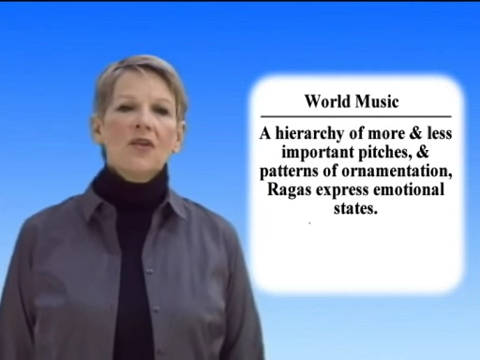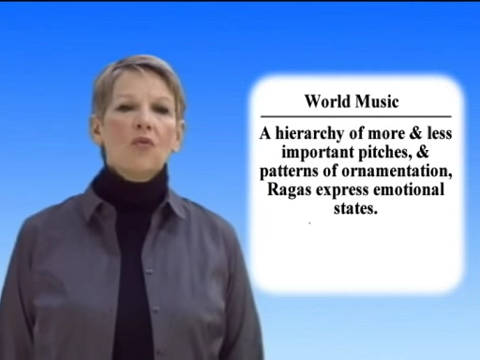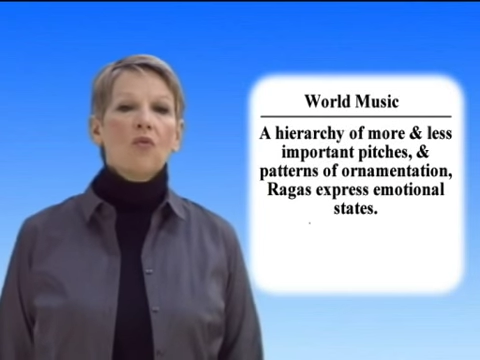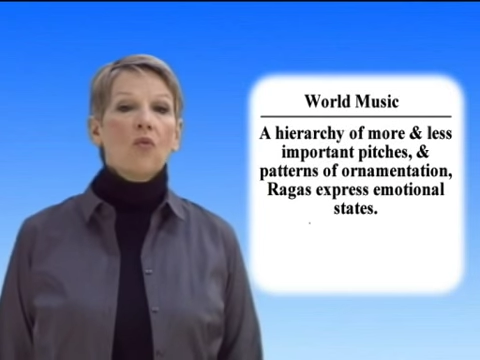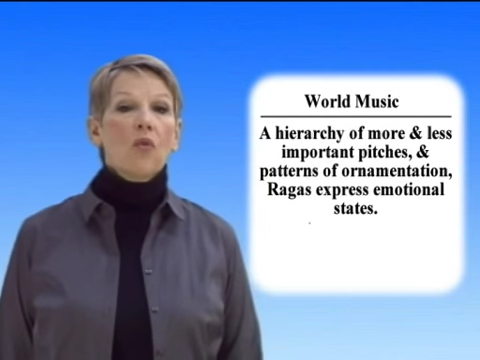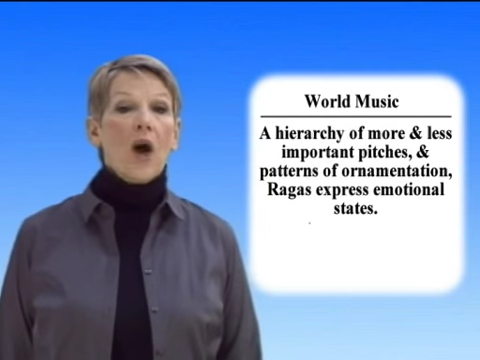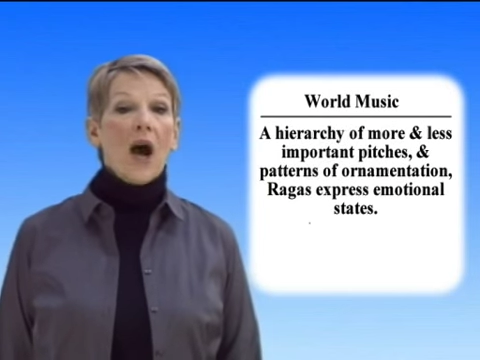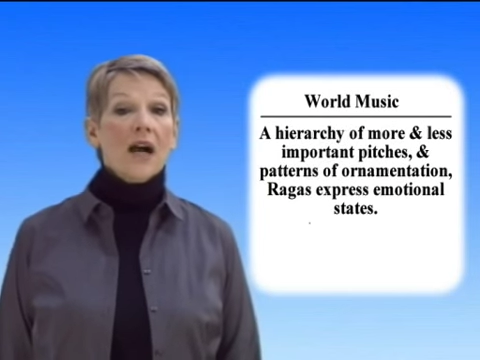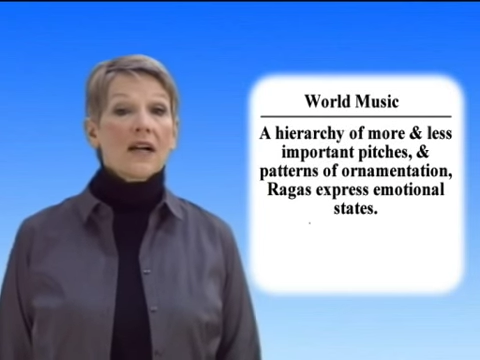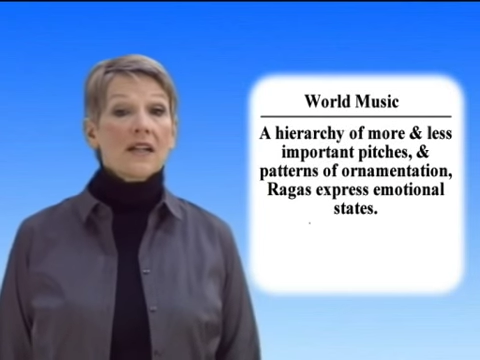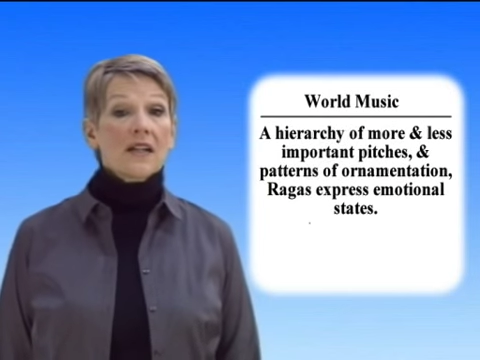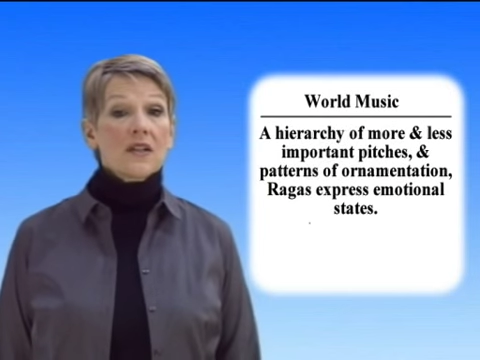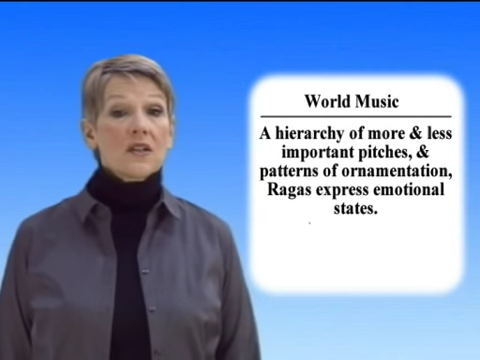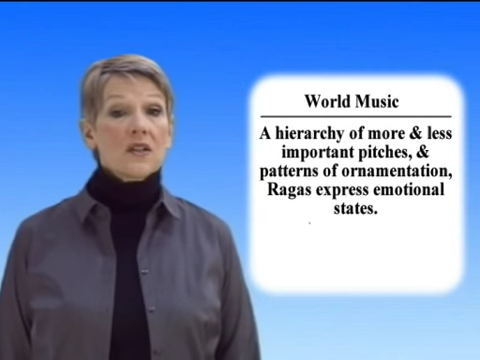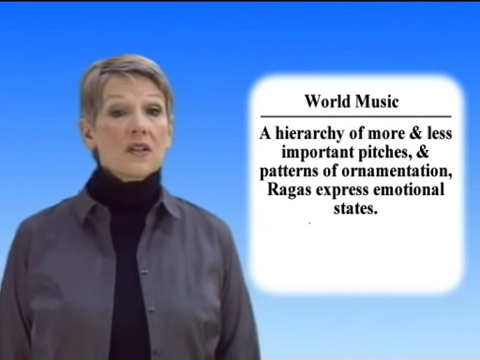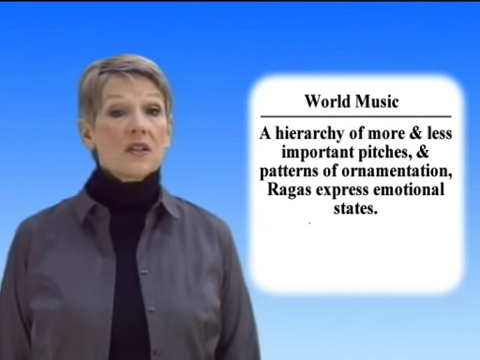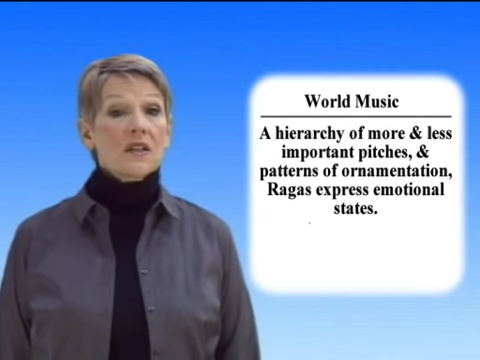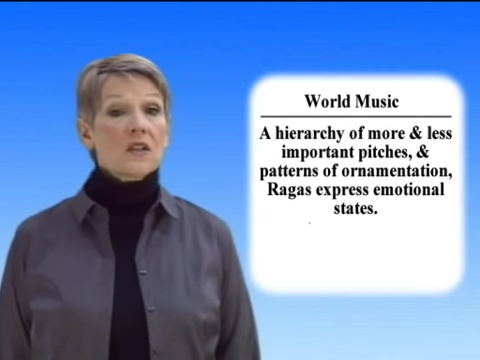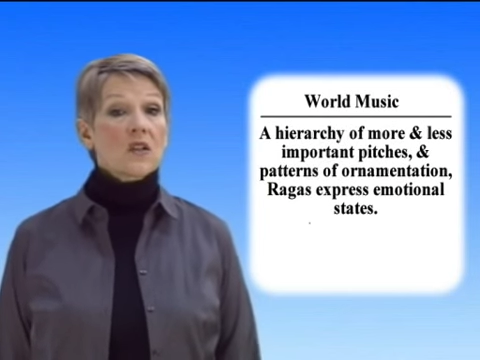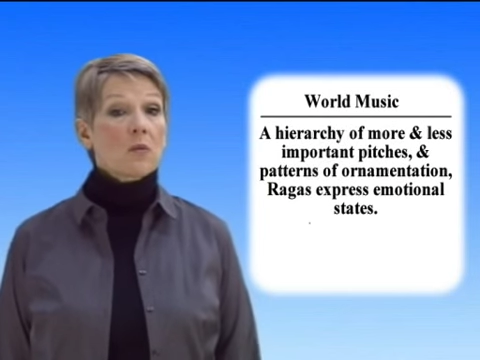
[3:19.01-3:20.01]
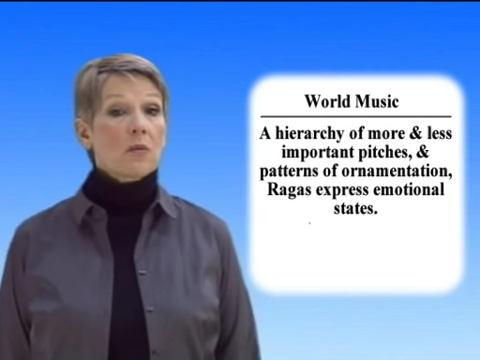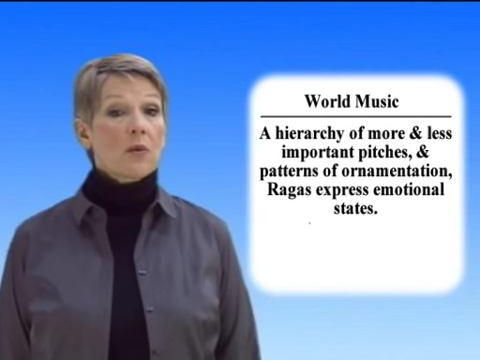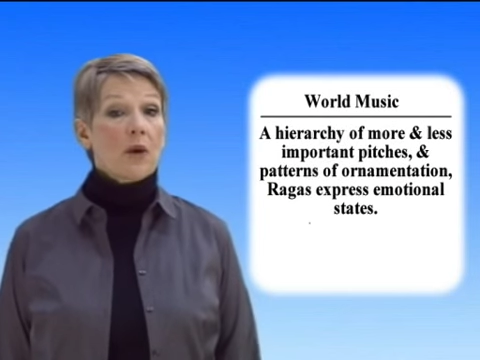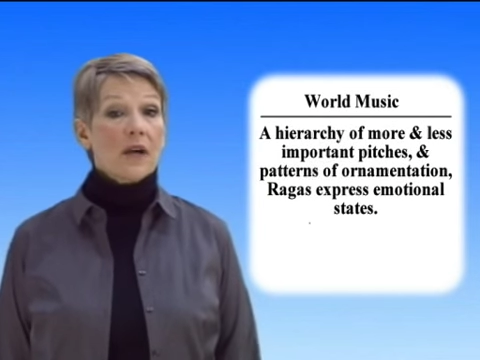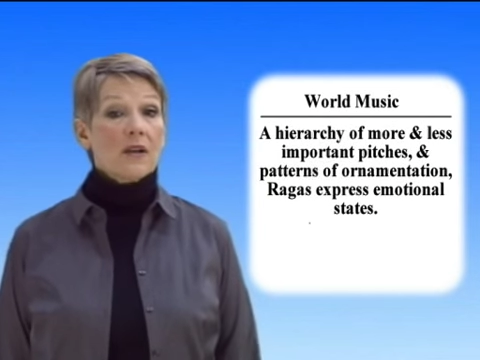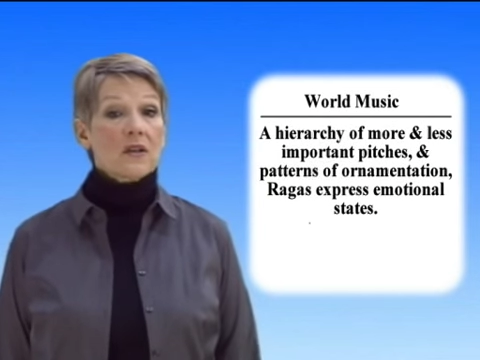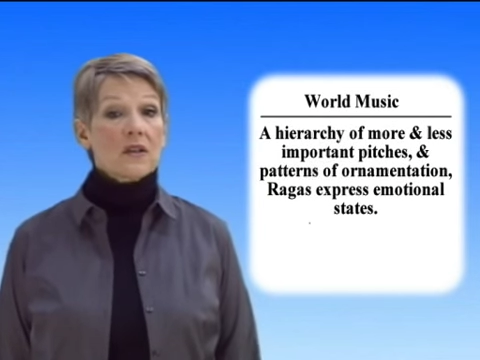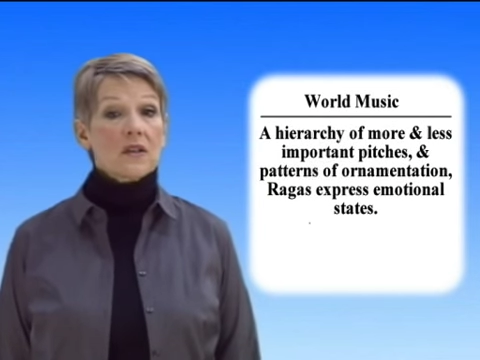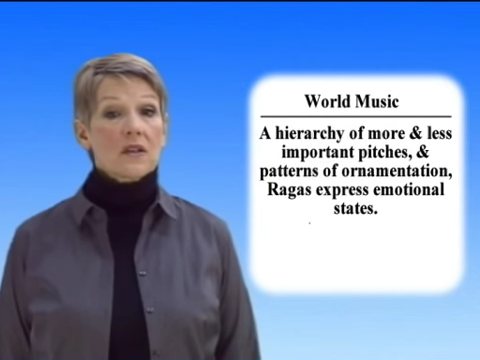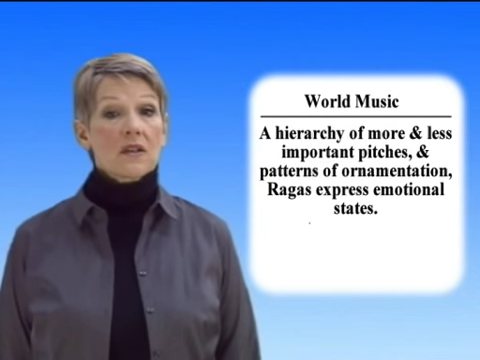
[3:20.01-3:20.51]
Ragas
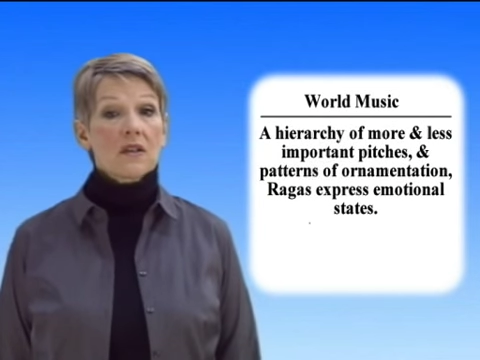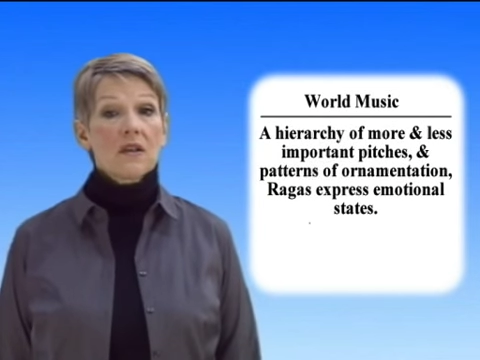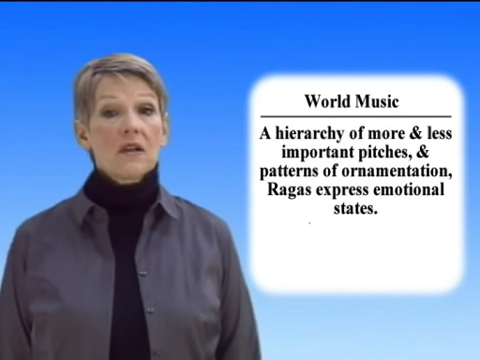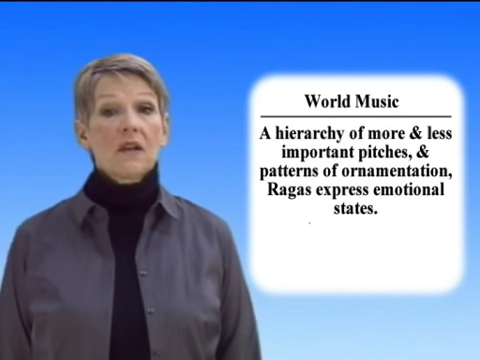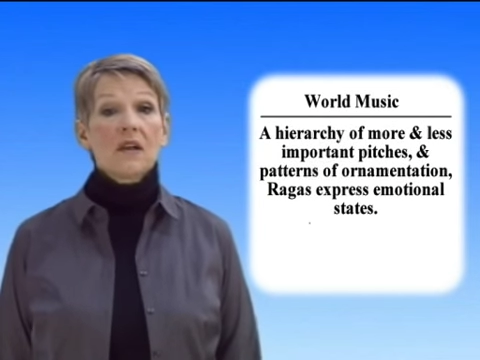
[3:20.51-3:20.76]
express